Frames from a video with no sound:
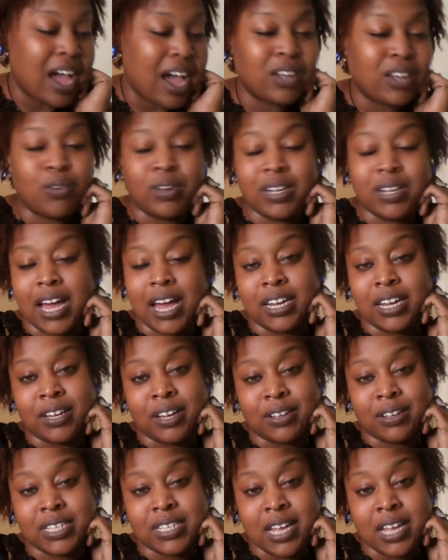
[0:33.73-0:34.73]
I know a lot
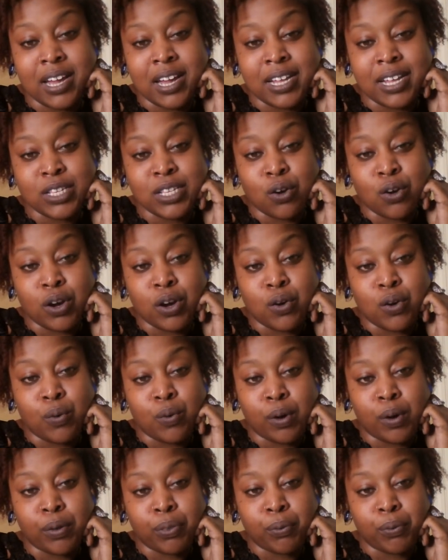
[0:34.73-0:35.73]
of signs are
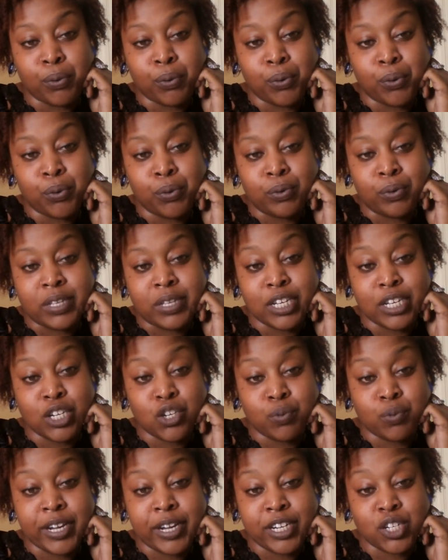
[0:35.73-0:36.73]
going through
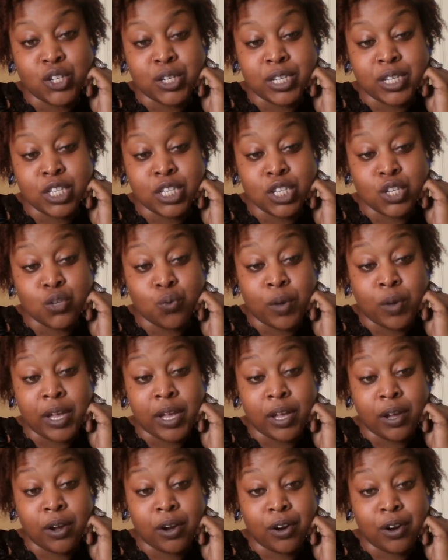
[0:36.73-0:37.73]
situations
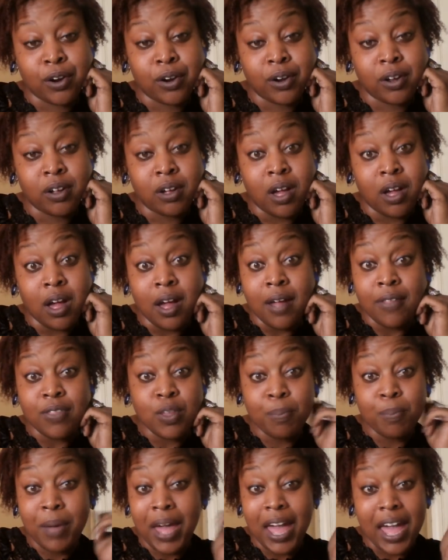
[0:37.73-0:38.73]
where
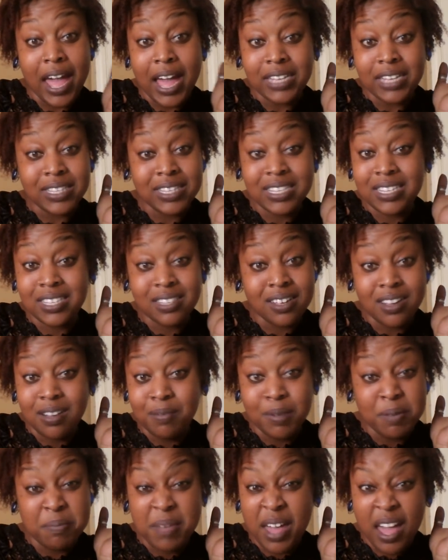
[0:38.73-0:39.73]
the past is
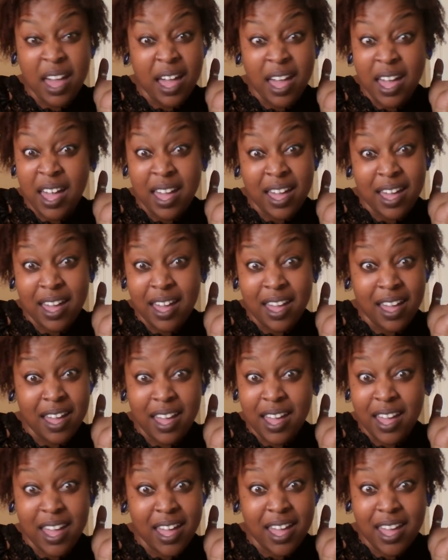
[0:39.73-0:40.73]
coming
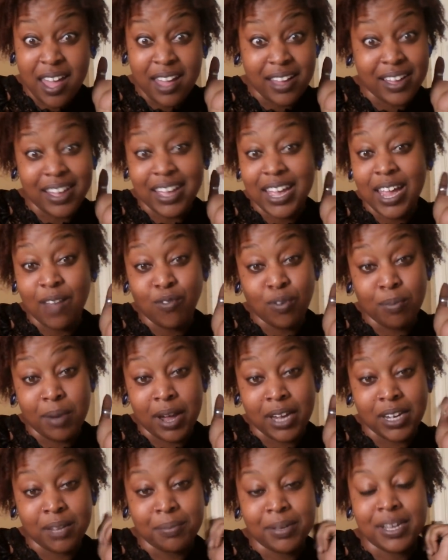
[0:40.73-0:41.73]
back.
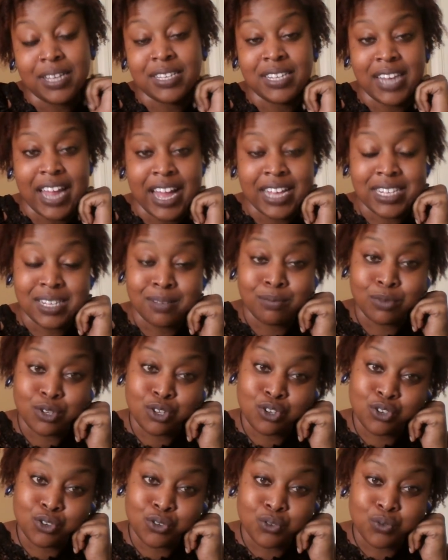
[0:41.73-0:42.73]
Everybody, because it has something
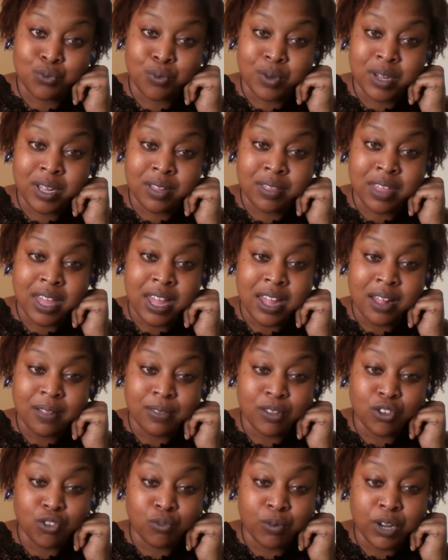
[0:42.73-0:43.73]
to do with
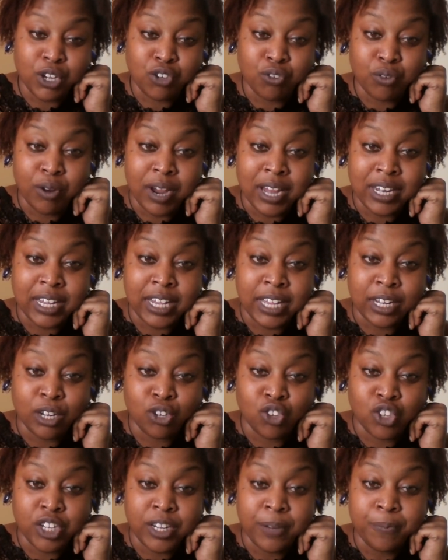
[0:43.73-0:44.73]
this retrograding
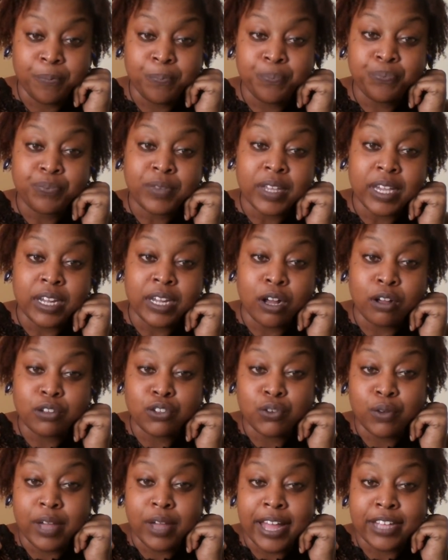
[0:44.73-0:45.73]
energy. It
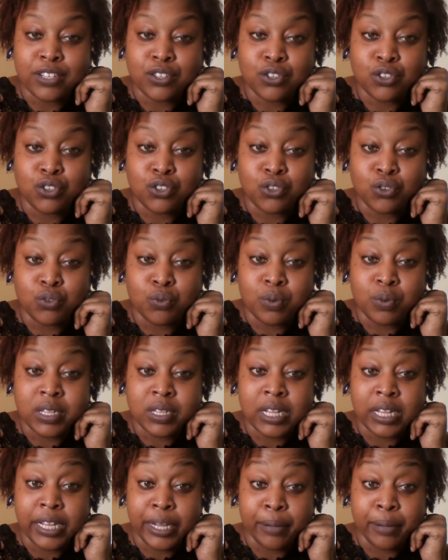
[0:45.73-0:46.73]
also has to do
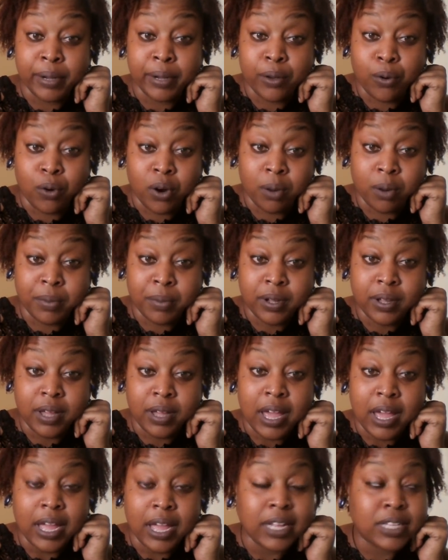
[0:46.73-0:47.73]
with clearing karma.
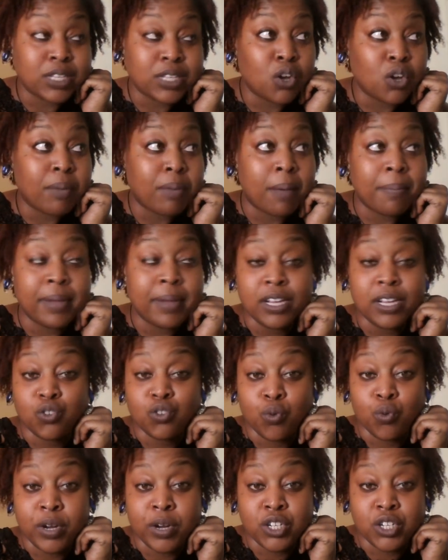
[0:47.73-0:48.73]
And so, my
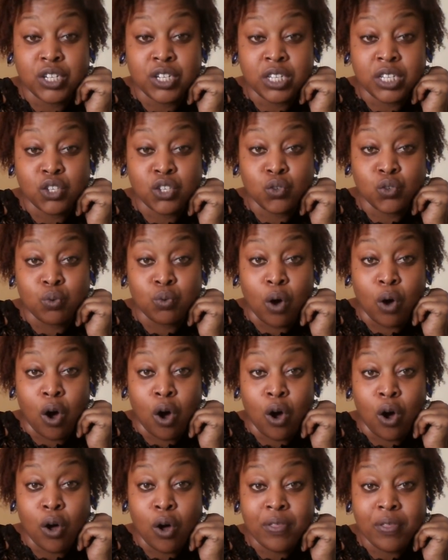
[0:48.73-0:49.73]
biggest question to
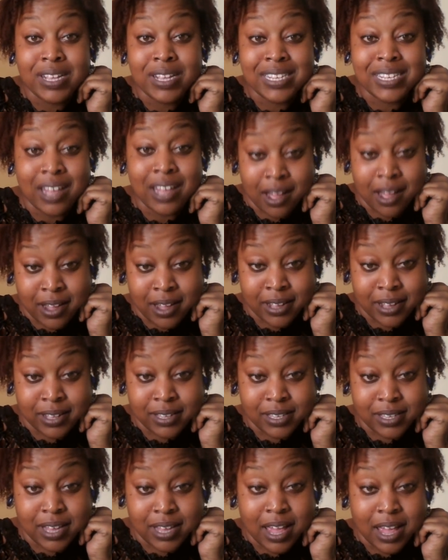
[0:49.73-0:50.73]
all the
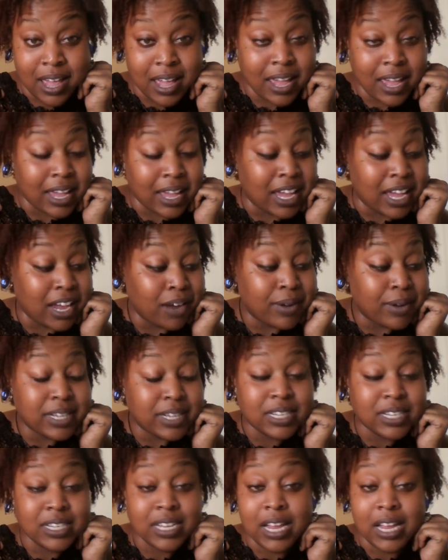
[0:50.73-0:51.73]
signs
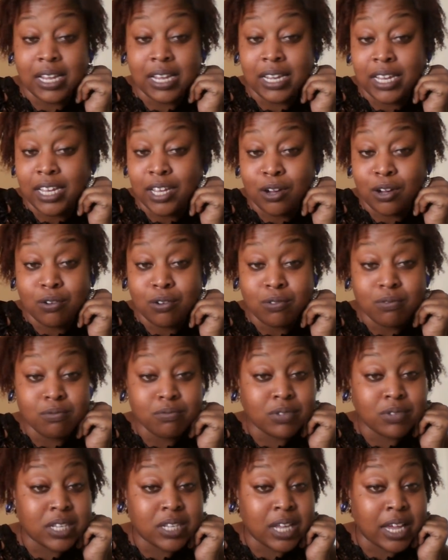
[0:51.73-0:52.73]
Aries, Leo,
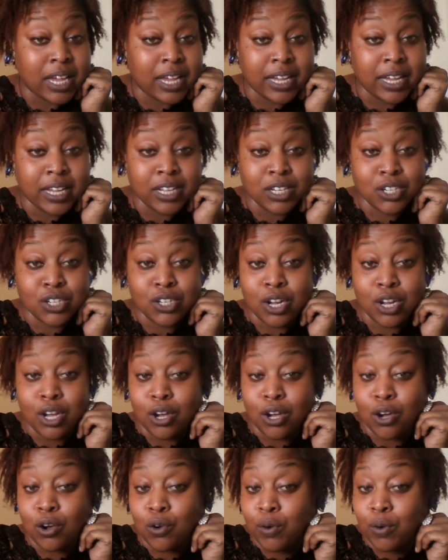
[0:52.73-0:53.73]
Sag,
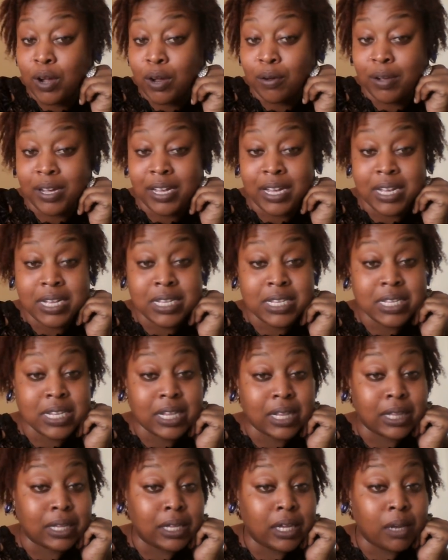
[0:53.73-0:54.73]
Aquarius,
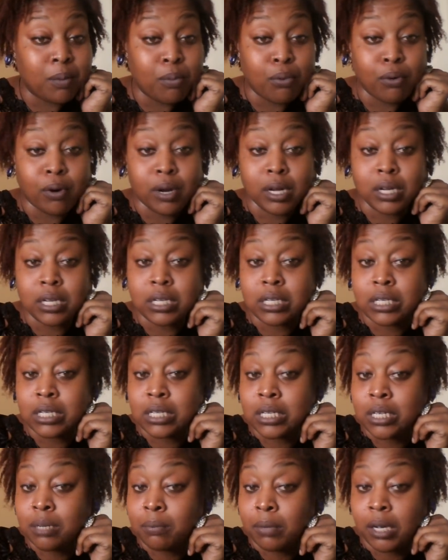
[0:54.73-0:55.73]
Libra,
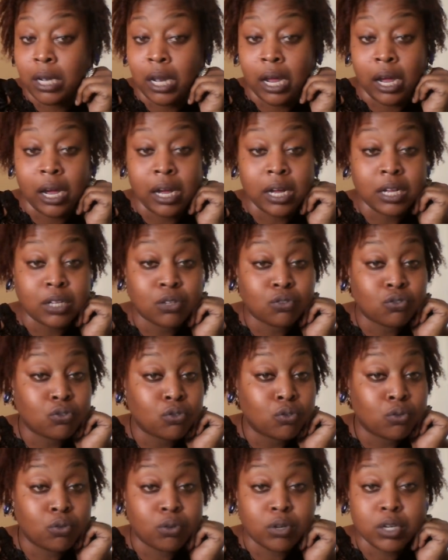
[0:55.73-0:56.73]
Gemini,
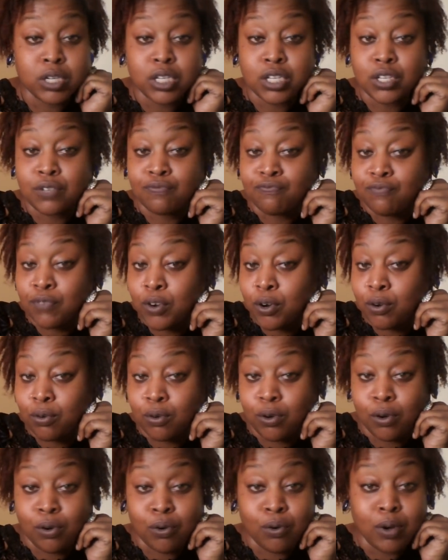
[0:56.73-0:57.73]
Taurus,
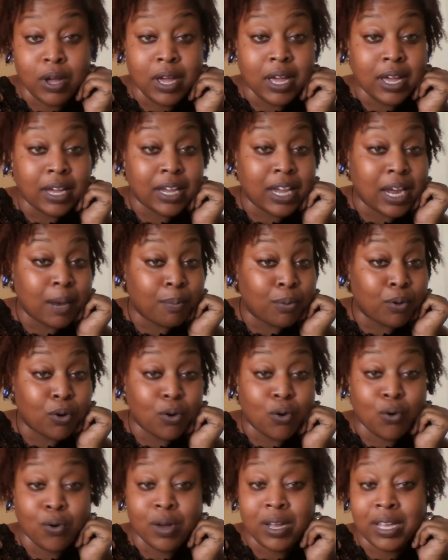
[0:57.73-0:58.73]
Virgo,
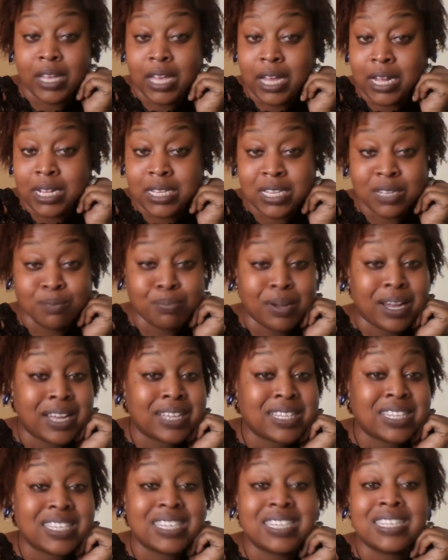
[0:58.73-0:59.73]
Capricorn, Cancer,
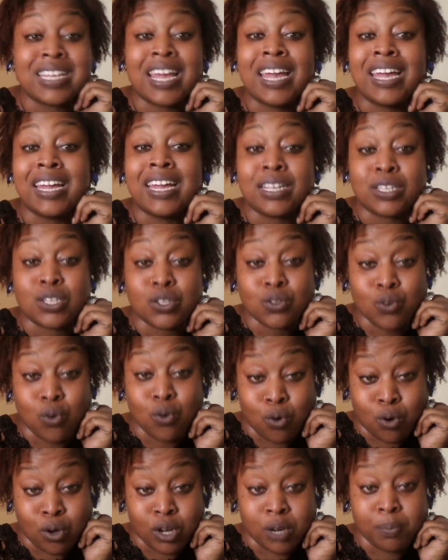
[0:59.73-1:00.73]
Pisces, and
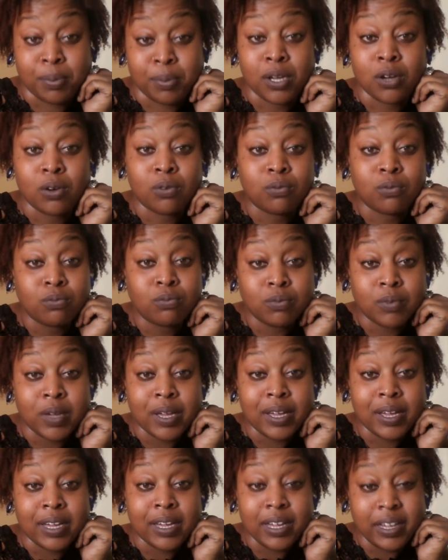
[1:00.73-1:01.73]
Scorpio
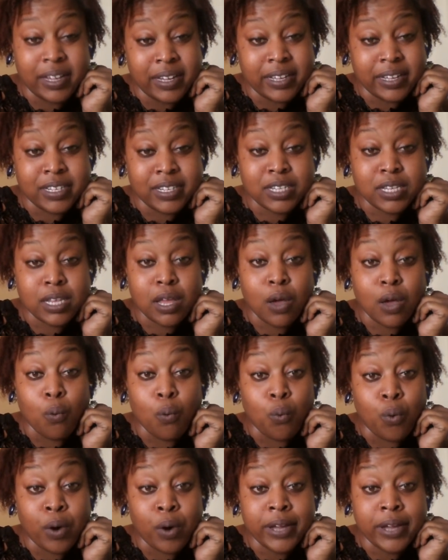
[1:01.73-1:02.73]
is
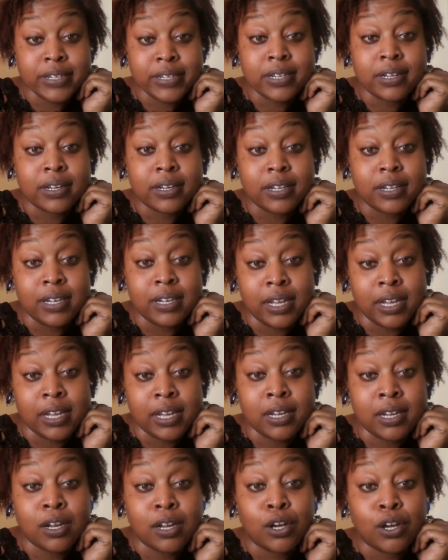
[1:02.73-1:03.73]
what
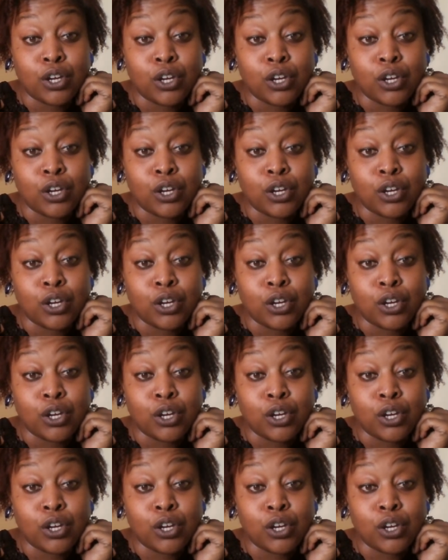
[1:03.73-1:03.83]
did